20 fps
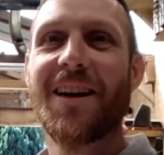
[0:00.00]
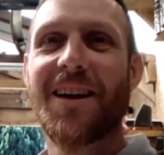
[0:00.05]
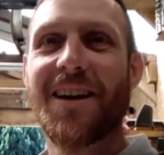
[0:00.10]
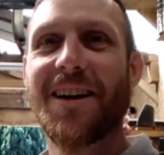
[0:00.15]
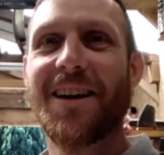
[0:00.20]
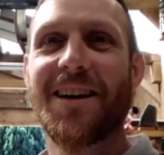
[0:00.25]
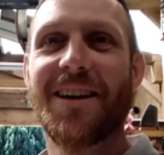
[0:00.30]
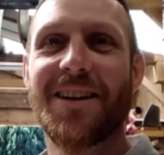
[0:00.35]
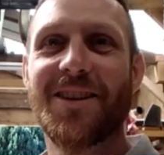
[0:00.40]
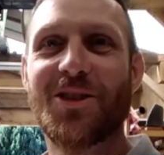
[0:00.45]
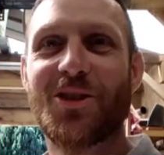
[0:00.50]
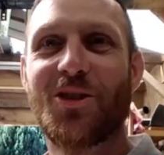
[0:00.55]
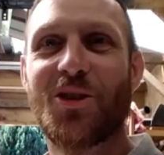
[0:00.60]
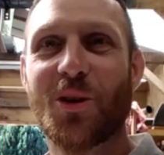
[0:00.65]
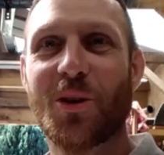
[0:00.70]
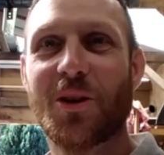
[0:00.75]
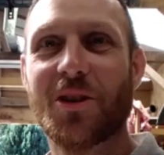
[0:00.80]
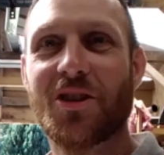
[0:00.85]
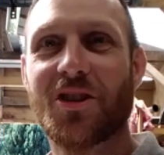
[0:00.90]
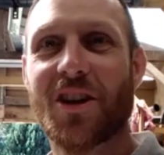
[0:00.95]
As
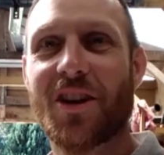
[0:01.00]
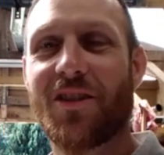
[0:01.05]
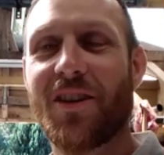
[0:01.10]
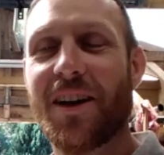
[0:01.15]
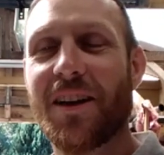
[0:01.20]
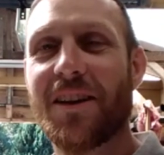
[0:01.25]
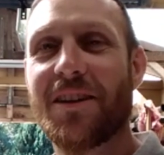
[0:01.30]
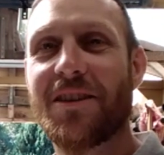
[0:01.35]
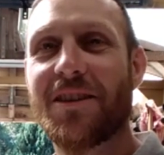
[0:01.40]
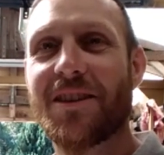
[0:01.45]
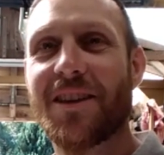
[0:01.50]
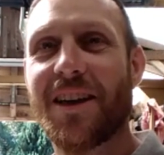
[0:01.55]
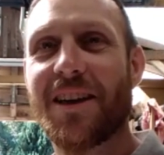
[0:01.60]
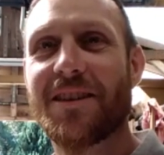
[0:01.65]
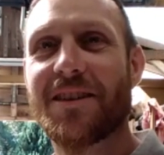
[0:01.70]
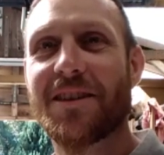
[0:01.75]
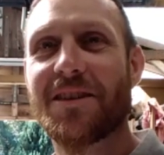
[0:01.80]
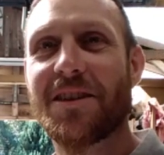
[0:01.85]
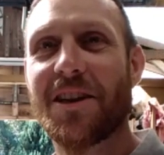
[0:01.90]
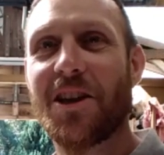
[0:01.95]
George Corellis
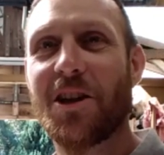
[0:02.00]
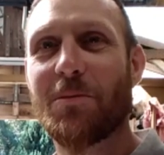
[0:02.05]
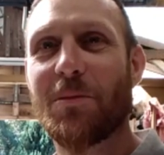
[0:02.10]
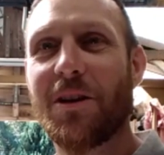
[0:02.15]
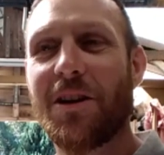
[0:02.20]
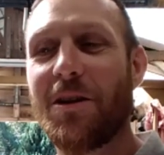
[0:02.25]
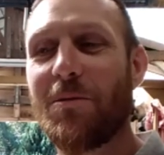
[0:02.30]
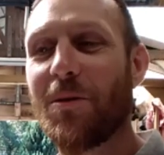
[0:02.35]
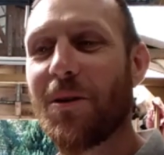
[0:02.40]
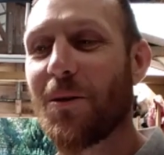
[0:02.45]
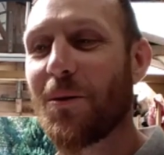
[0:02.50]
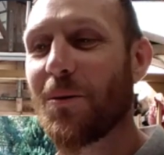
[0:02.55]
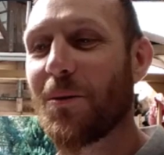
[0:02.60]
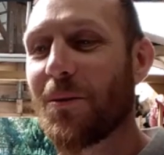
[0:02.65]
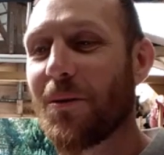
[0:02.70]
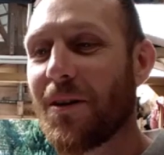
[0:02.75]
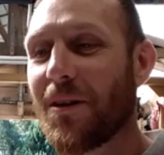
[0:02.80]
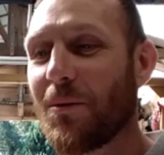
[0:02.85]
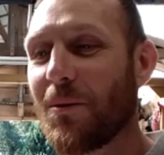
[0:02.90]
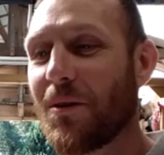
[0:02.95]
says, I sent him an
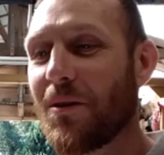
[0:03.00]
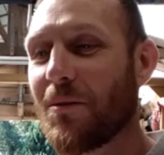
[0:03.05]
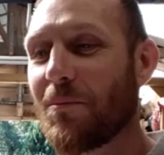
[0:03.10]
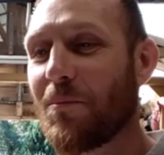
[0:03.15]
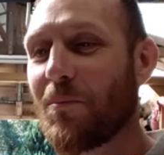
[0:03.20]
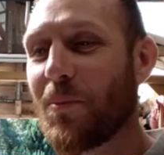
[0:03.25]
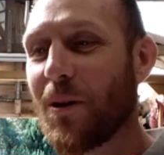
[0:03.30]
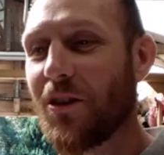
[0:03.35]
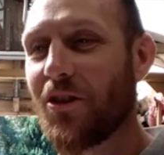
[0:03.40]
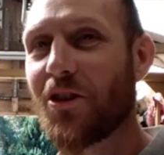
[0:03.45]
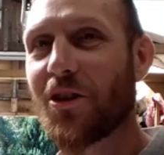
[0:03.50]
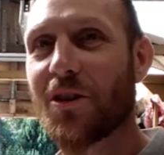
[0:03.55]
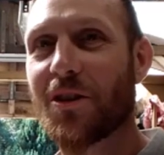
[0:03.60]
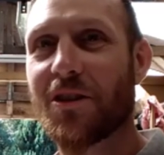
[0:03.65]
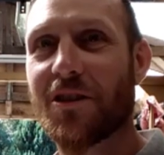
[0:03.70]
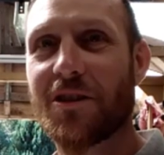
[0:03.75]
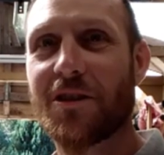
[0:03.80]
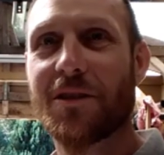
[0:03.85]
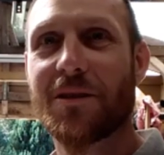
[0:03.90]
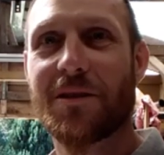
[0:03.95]
email with
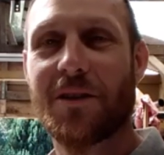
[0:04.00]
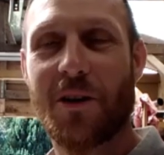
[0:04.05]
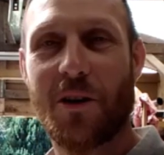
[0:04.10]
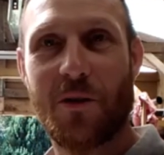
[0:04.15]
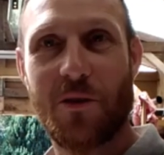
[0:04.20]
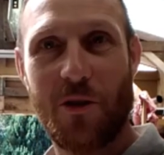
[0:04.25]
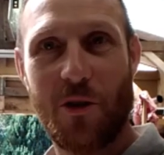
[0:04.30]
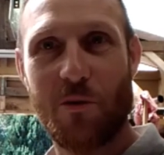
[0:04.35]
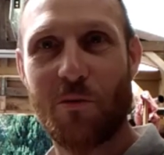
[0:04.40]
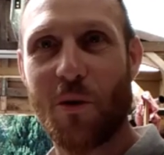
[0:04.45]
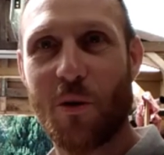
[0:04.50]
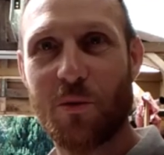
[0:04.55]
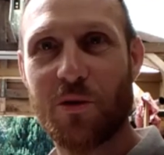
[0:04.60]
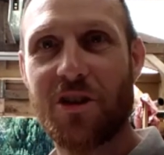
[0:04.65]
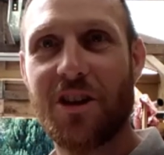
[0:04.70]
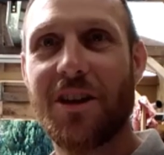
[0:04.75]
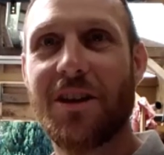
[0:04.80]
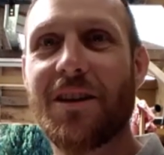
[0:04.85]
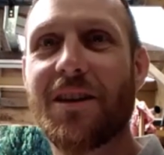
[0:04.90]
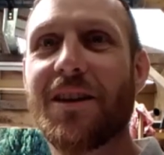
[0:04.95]
pictures that you've all
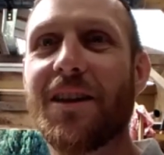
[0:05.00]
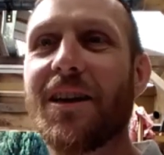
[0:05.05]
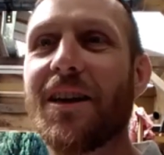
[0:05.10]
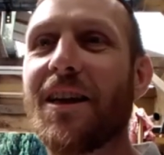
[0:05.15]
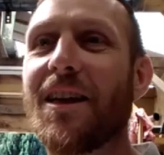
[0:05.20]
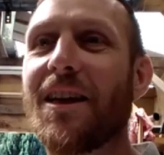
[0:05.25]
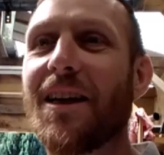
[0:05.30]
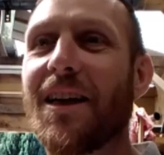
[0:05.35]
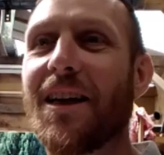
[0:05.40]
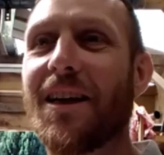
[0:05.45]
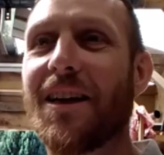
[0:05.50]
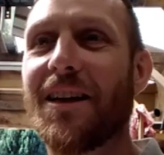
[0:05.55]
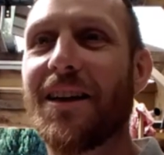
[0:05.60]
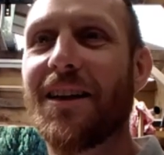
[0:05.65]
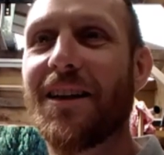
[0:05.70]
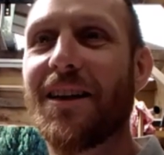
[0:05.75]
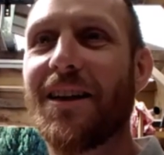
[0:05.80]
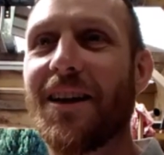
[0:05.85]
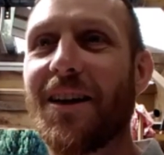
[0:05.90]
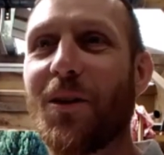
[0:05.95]
seen.
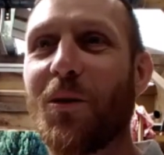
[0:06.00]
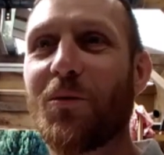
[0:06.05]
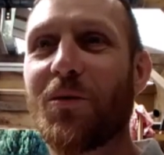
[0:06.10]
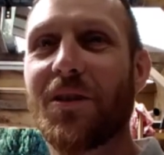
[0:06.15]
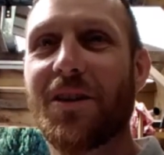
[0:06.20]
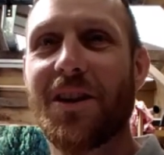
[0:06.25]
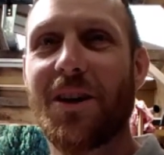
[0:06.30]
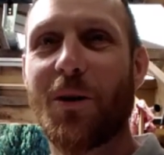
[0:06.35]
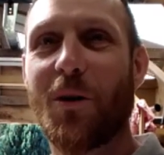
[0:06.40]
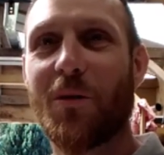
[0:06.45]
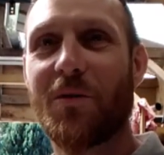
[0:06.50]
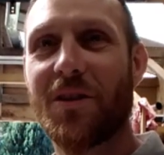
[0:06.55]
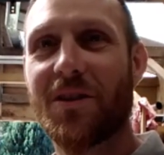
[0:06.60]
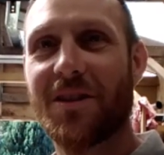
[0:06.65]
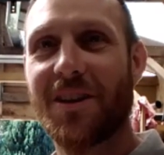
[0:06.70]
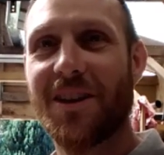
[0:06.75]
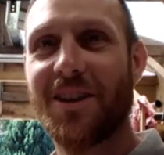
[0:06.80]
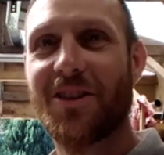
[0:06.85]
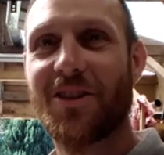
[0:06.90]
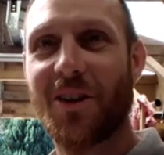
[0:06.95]

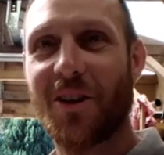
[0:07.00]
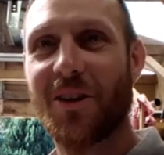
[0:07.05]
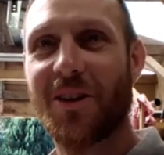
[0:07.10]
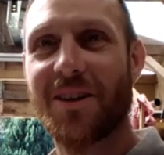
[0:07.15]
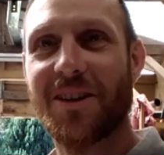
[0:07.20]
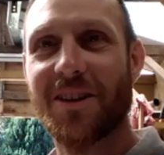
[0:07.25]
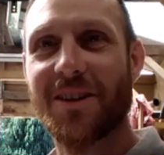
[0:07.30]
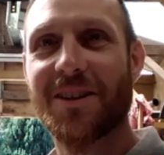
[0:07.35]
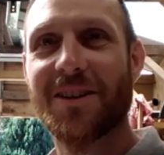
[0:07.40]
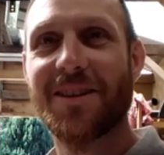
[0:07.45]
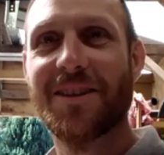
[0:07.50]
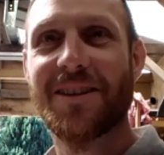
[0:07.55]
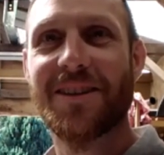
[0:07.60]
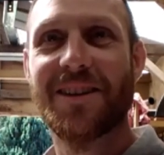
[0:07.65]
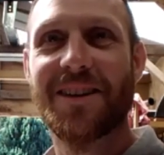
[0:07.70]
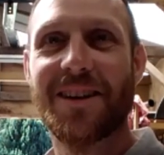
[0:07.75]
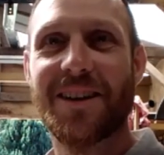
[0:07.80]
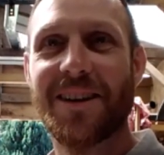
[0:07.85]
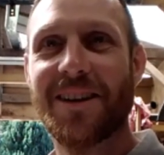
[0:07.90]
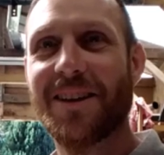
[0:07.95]
Obviously tugged at
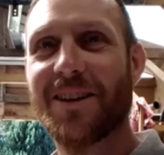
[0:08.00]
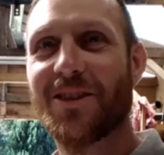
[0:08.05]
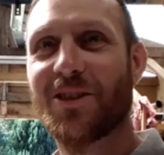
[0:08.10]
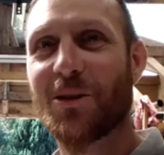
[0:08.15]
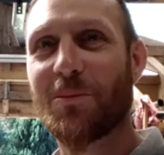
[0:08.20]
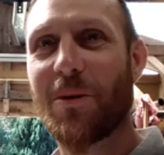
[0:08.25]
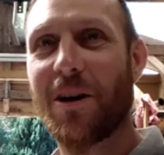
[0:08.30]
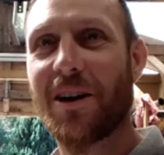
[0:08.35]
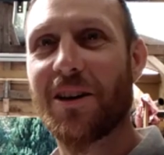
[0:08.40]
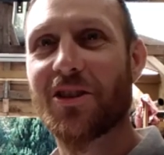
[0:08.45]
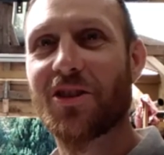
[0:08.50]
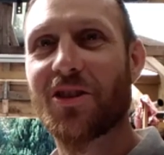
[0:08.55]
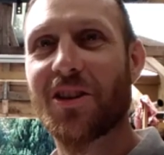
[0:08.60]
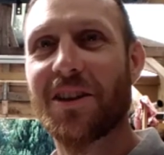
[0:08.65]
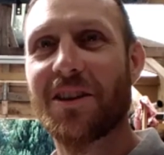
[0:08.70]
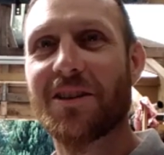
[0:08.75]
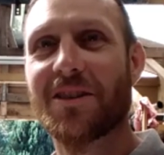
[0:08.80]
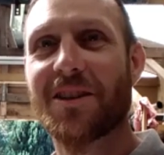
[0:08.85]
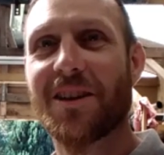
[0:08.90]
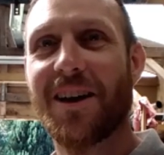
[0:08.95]
some
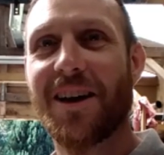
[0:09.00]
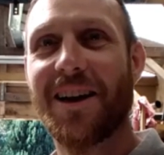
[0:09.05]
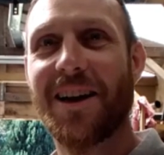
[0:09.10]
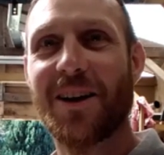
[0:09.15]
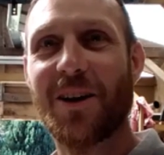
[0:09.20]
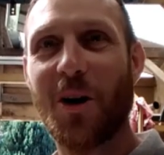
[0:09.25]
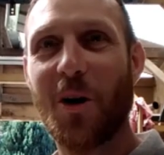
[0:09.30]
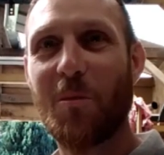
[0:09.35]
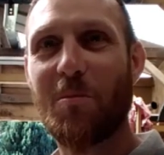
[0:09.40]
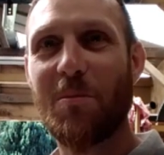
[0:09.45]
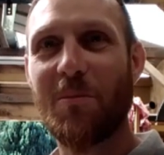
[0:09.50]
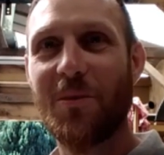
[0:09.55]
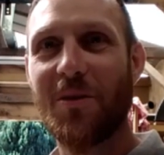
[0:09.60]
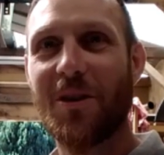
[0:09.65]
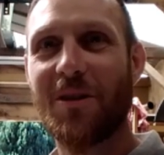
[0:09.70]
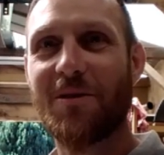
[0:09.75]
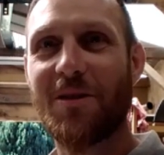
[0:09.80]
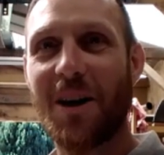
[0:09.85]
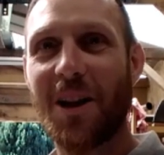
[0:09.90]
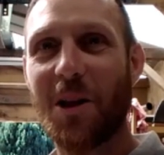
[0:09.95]
heartstrings, and I got
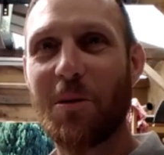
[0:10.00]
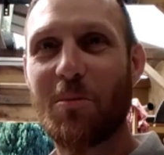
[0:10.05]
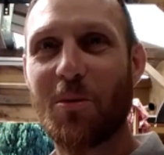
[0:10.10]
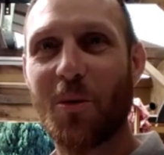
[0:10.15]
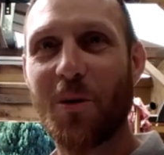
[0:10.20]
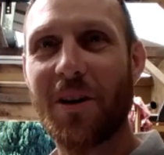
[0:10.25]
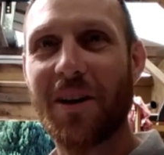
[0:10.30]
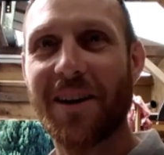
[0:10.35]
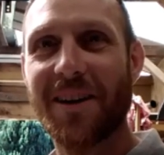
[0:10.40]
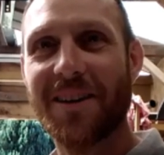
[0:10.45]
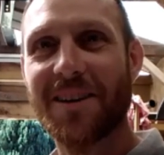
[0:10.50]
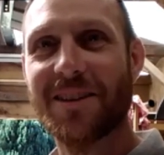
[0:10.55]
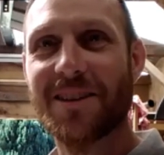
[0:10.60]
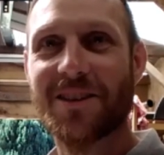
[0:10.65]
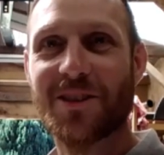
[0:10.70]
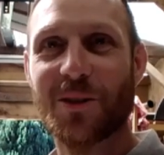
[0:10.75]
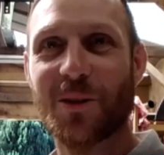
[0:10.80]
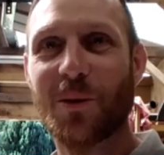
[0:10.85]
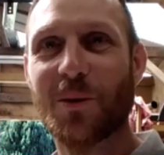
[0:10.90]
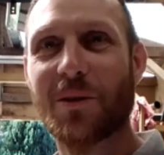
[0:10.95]
a Valley Pro kit.
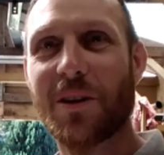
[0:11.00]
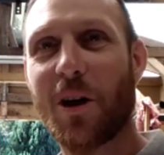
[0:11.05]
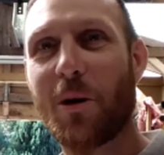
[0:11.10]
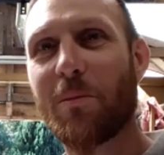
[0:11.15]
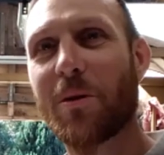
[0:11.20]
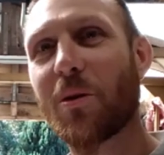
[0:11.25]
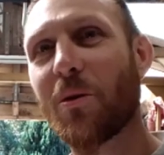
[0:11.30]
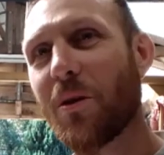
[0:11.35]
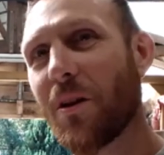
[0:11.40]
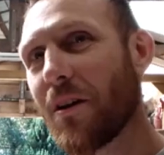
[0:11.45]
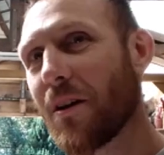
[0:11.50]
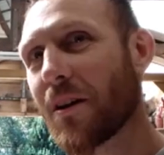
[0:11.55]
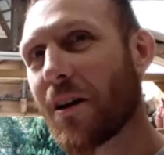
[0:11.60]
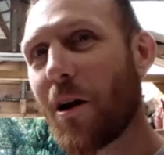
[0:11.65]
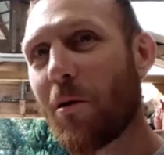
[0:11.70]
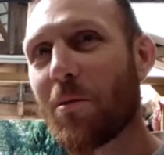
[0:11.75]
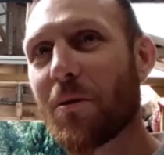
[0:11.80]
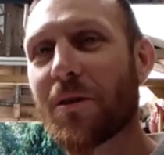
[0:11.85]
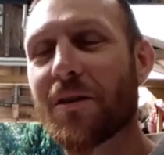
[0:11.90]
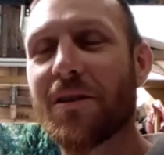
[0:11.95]
So that'll be going in the
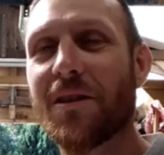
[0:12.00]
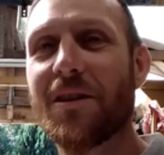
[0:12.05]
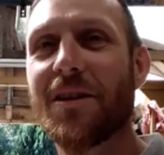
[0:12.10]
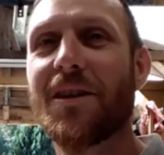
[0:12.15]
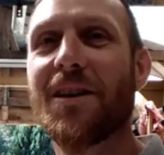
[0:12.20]
cupboard.